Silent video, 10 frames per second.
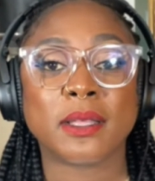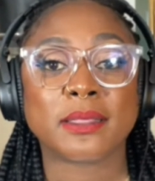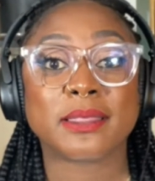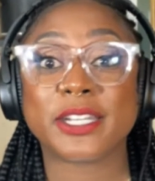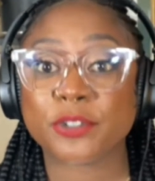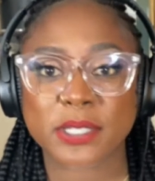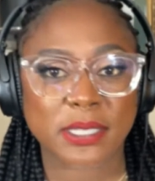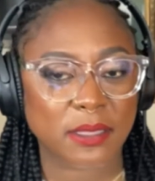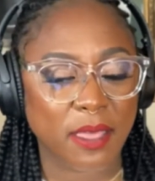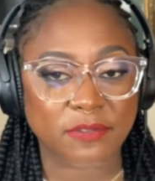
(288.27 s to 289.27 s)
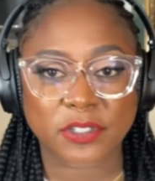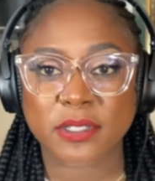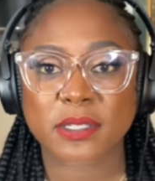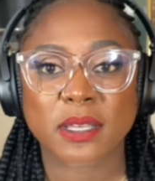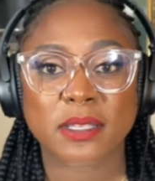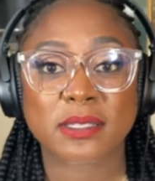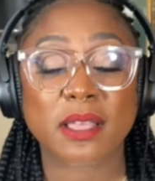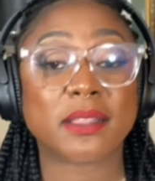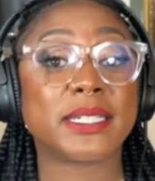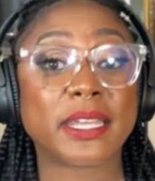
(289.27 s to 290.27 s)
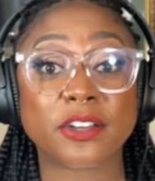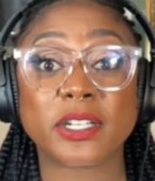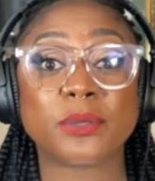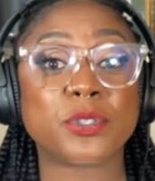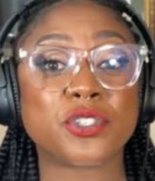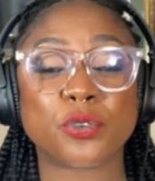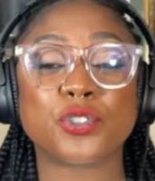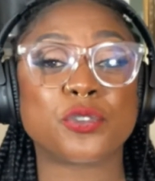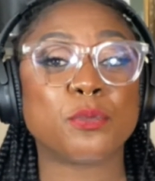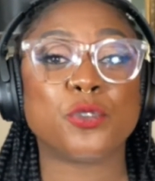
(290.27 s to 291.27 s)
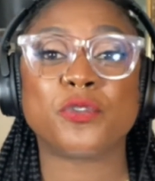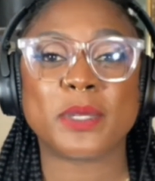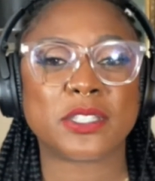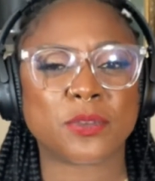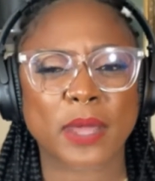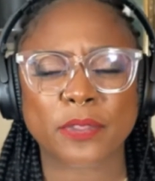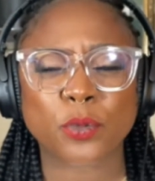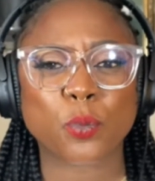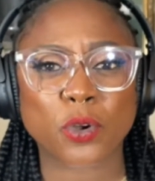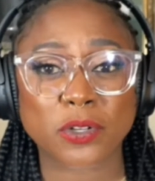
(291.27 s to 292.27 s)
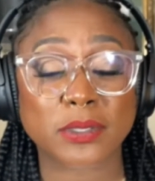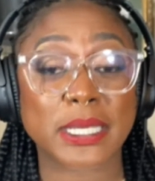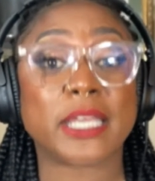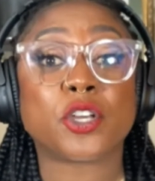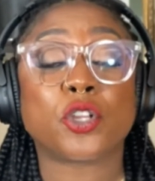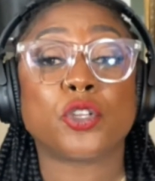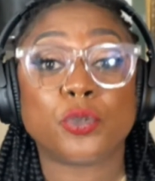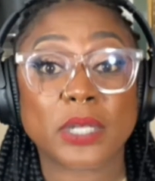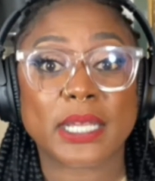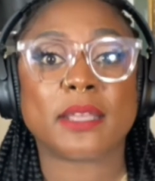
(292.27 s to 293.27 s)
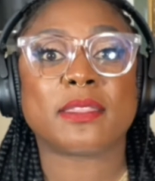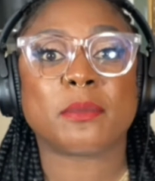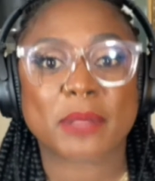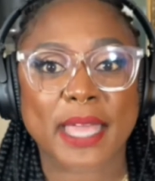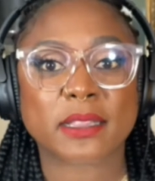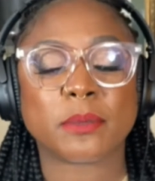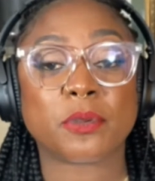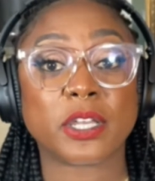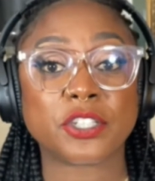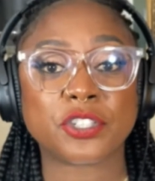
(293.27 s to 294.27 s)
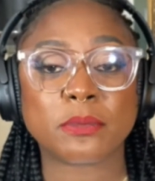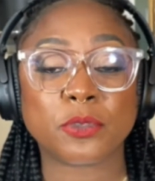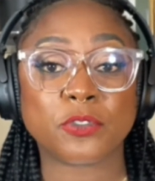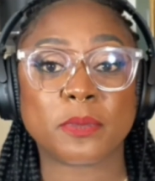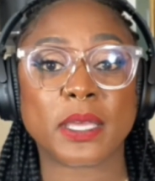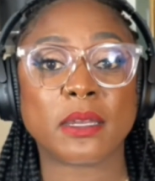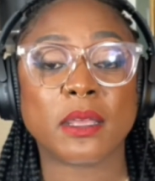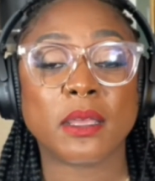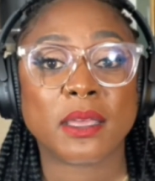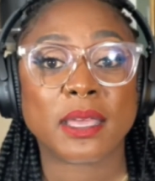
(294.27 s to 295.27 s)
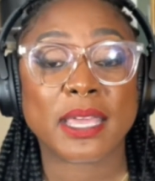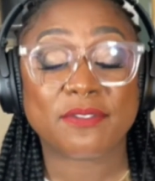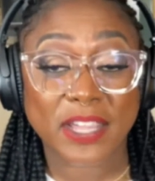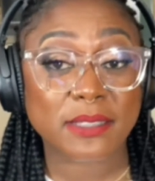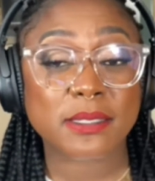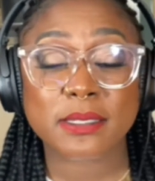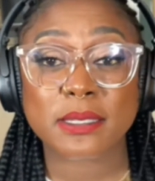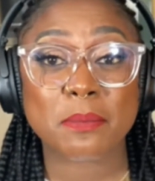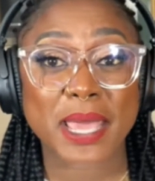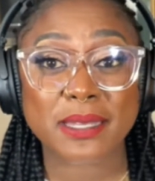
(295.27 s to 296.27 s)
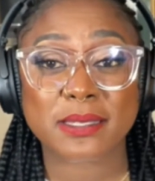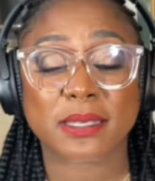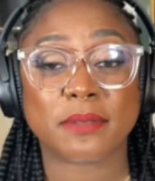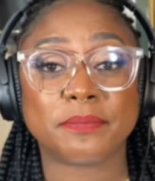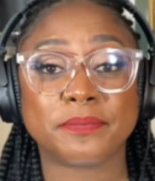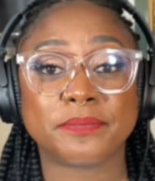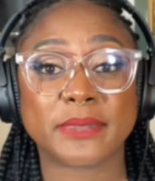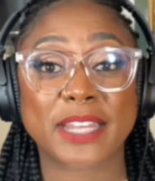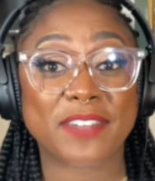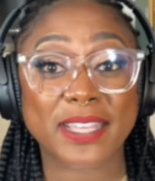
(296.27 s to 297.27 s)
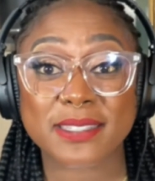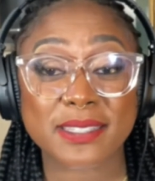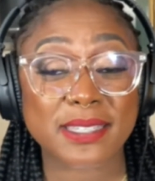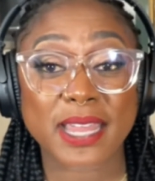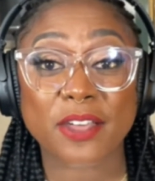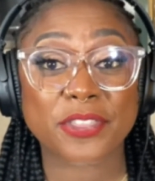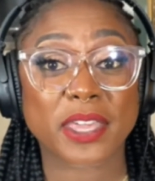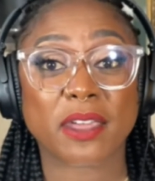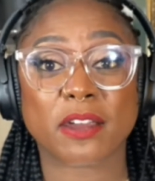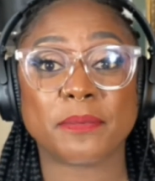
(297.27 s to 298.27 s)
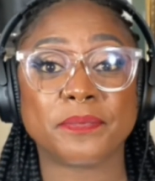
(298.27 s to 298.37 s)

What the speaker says: Literacy levels, solidarity with social movements around the world, including the Black Liberation Movement, advances in medicine, advances in healthcare.